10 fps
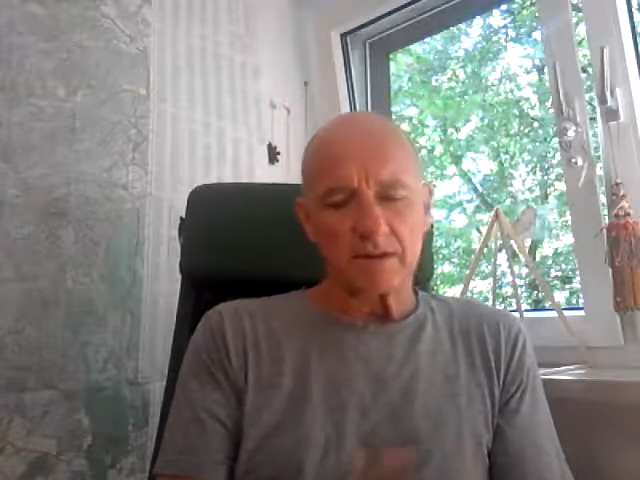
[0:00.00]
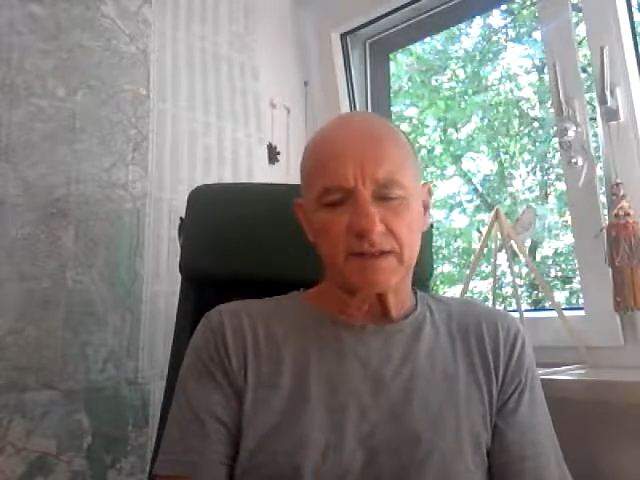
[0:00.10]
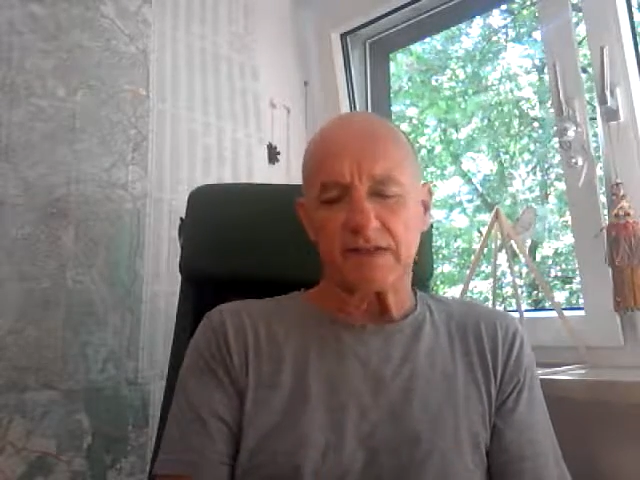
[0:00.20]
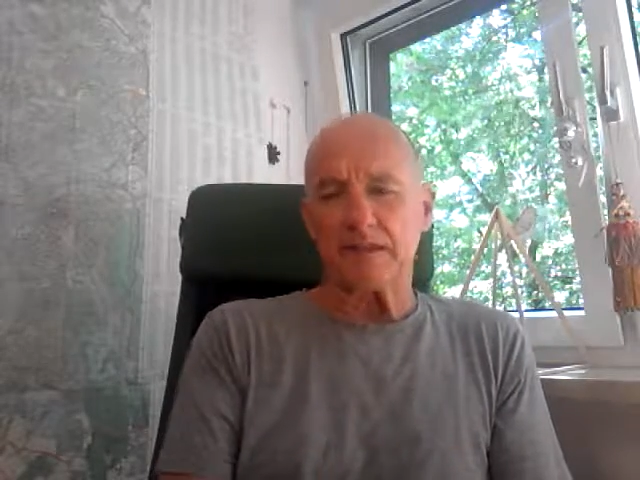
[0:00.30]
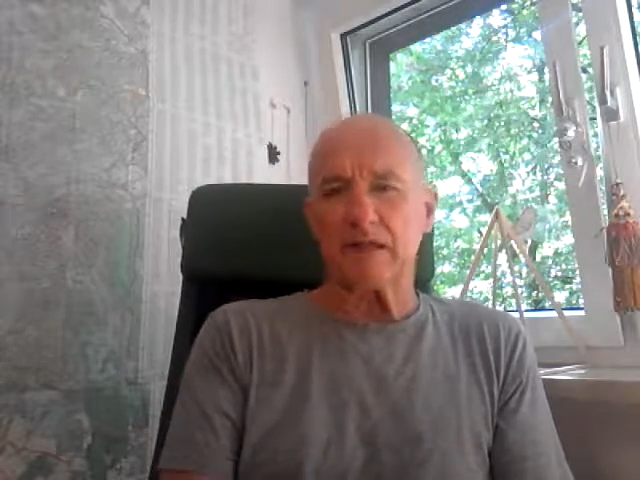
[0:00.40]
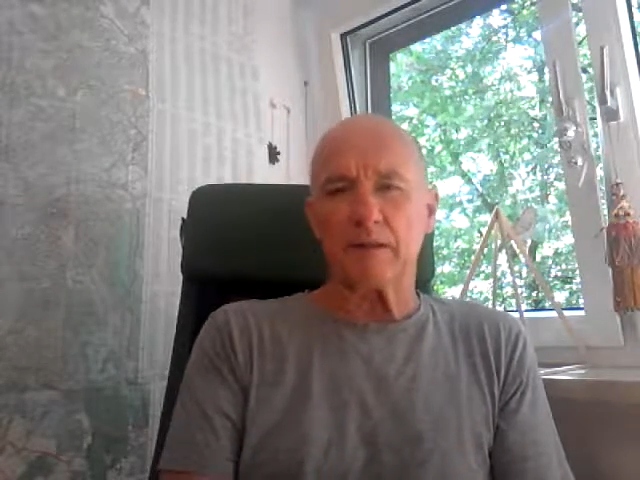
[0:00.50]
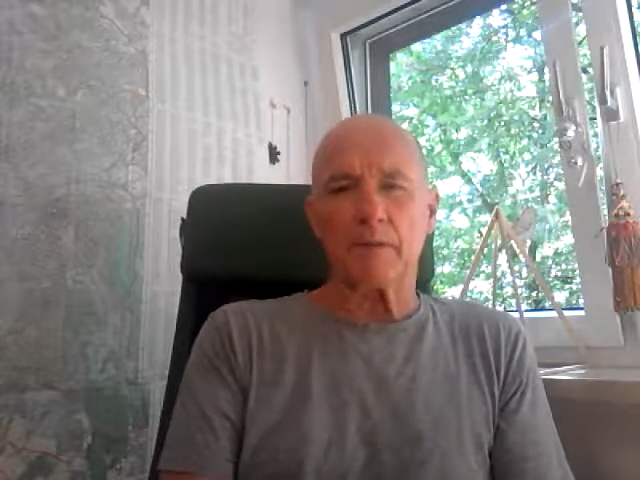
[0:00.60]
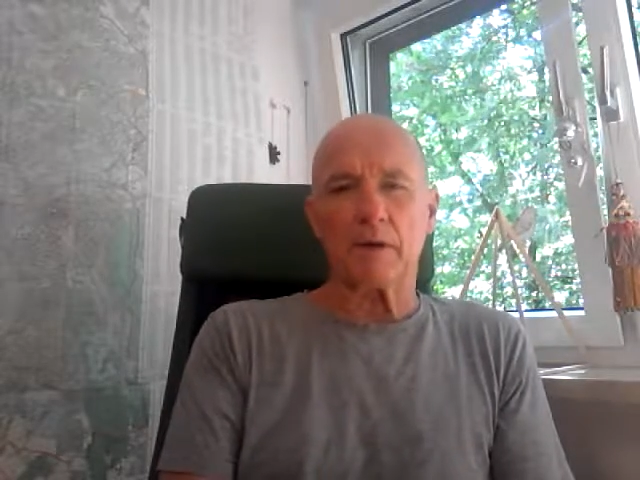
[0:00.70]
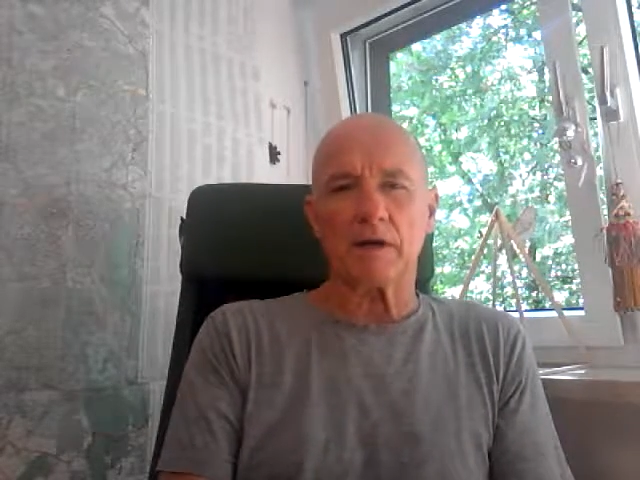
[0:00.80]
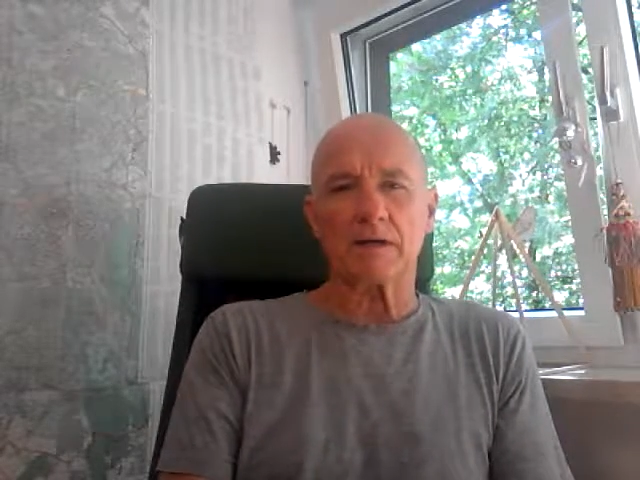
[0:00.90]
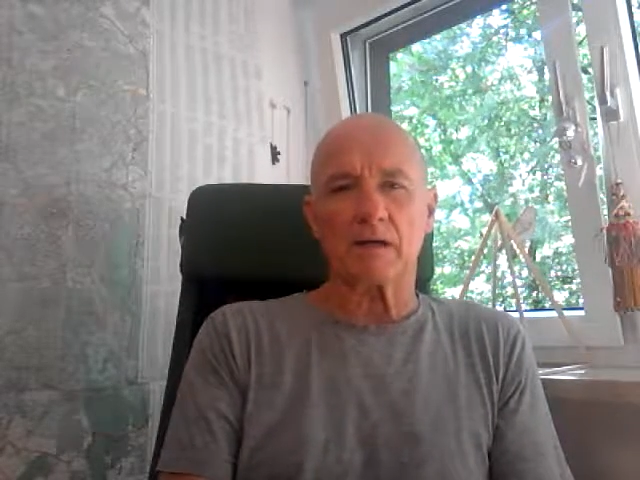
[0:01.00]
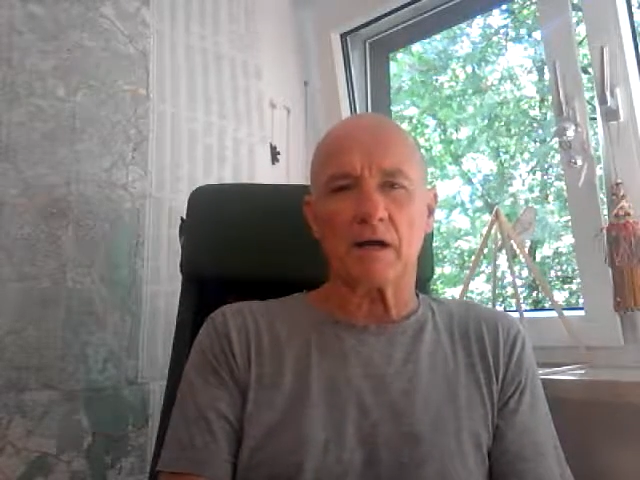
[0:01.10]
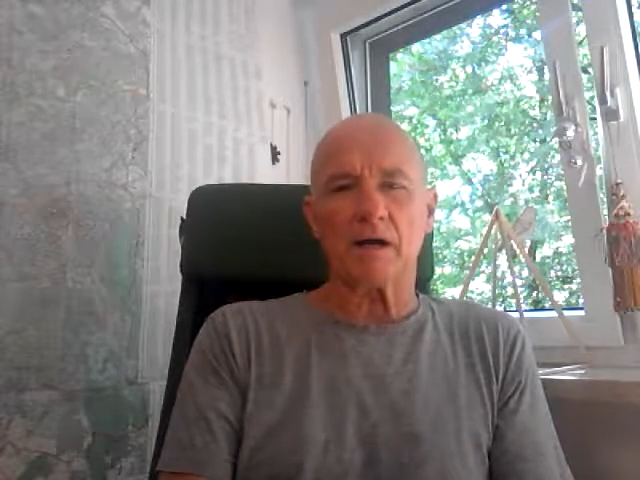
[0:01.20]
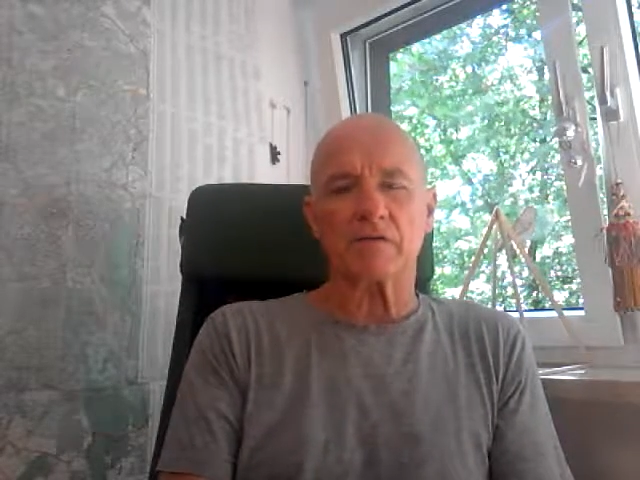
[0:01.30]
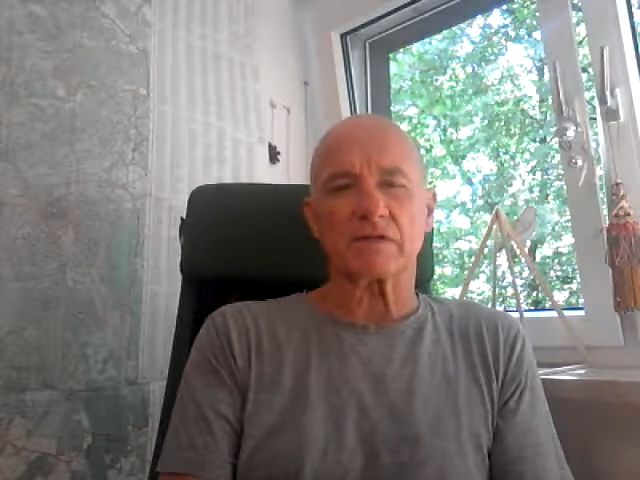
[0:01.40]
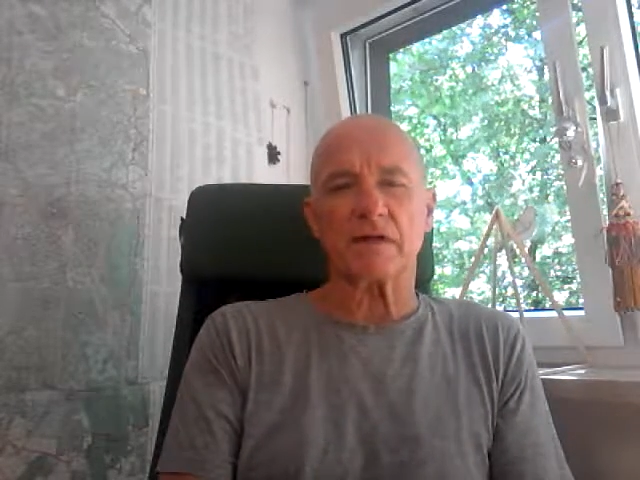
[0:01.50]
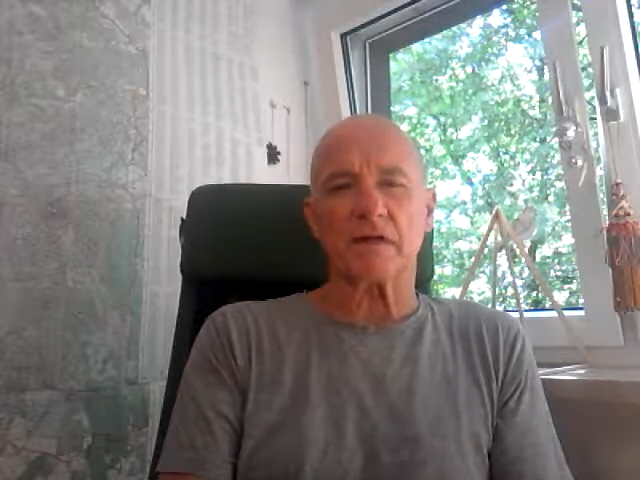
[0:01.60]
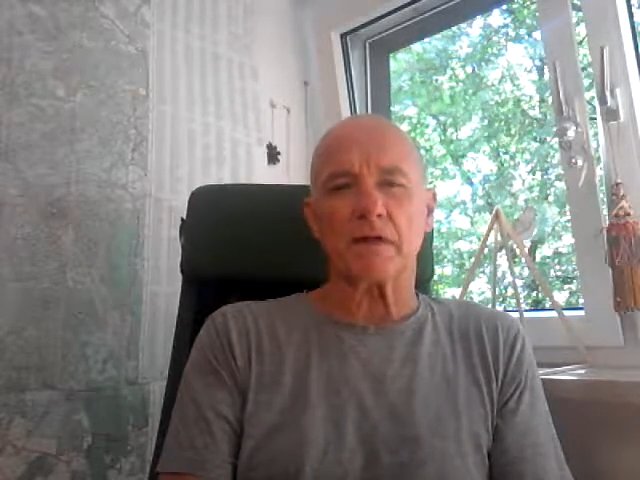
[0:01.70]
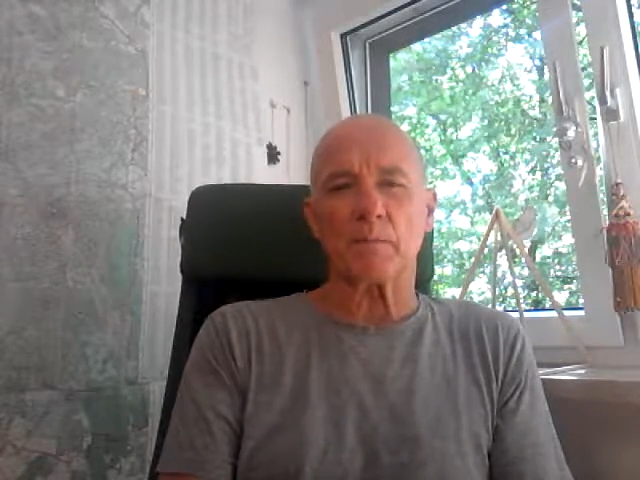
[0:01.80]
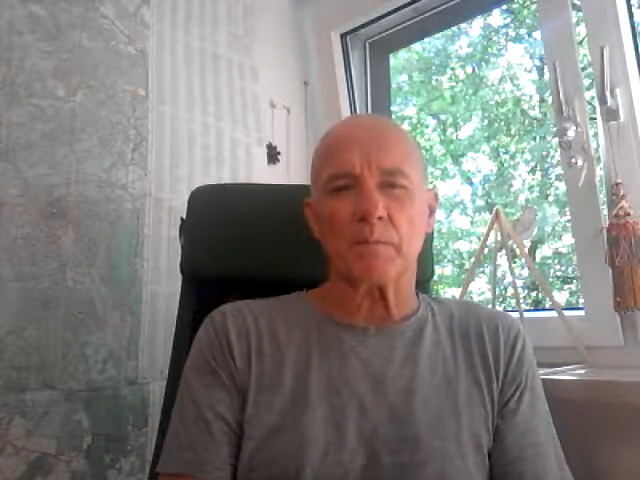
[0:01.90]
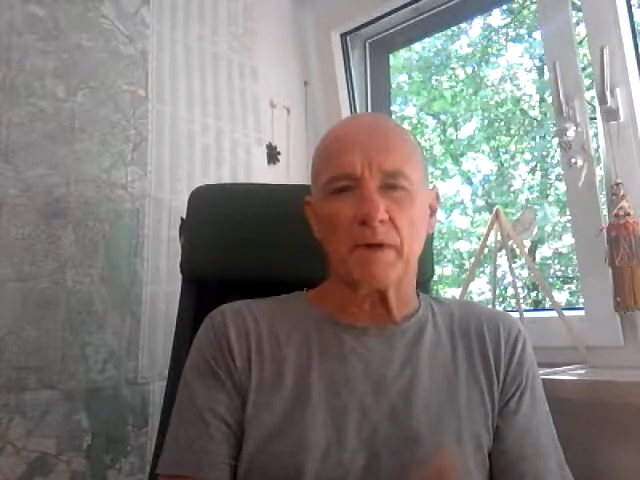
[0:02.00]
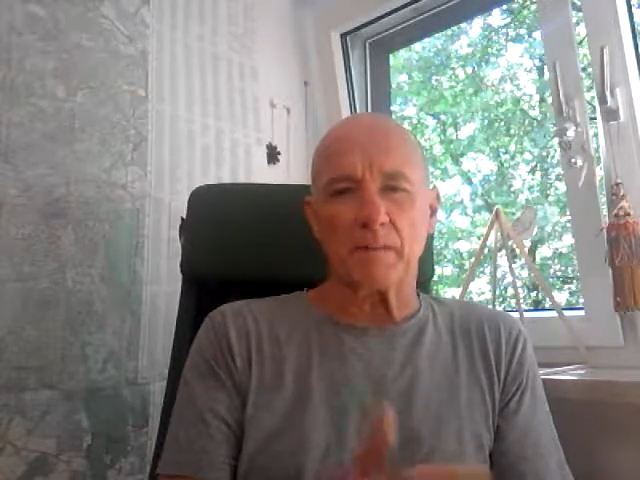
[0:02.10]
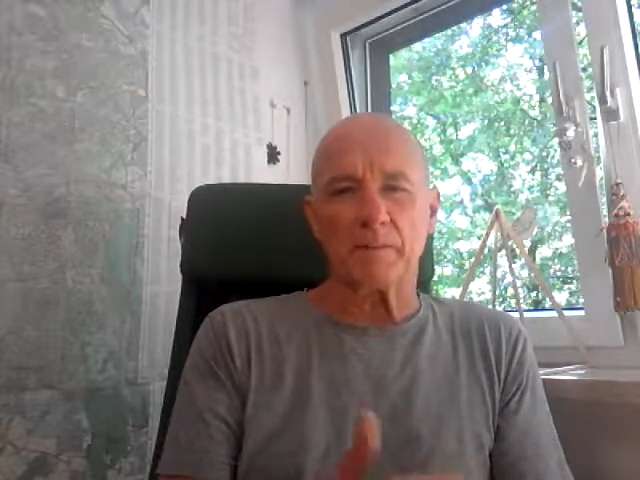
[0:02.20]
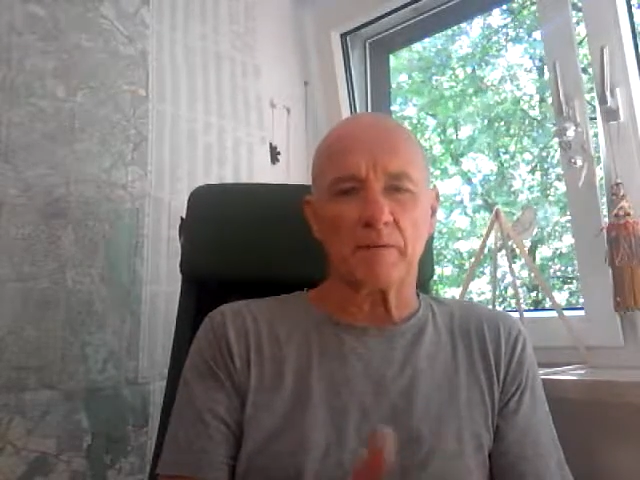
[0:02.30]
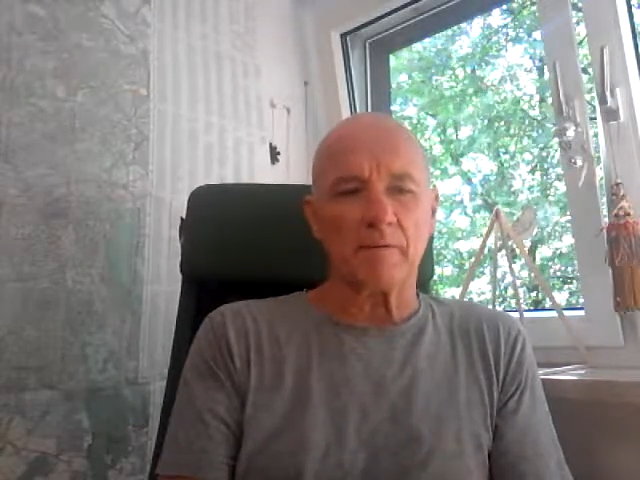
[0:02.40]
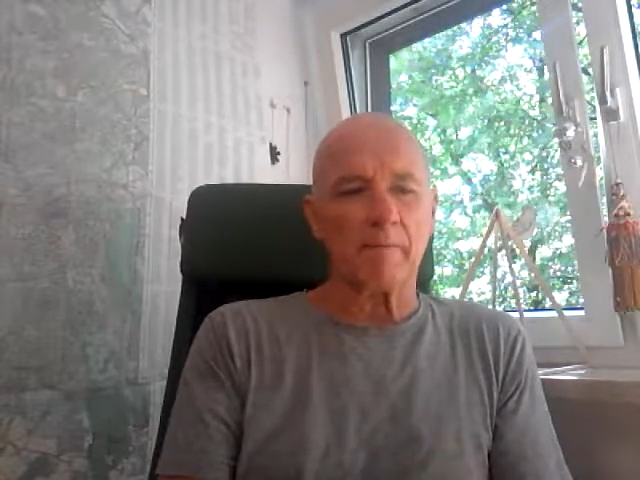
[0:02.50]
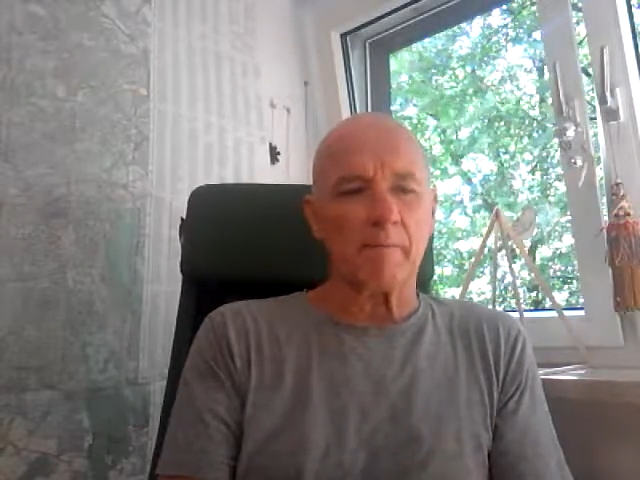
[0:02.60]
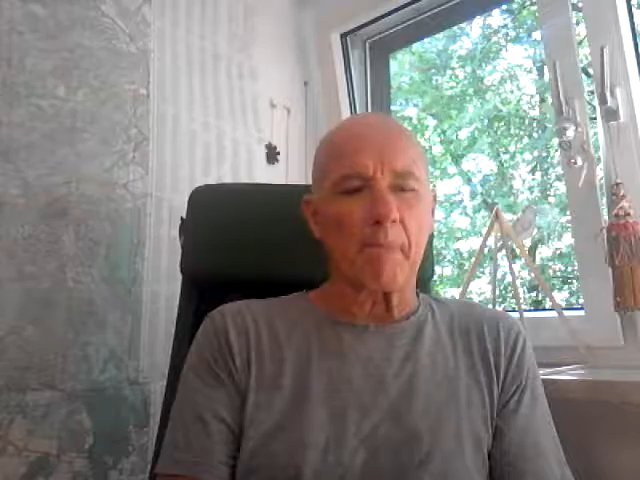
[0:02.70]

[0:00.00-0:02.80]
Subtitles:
see their past lives, and I help people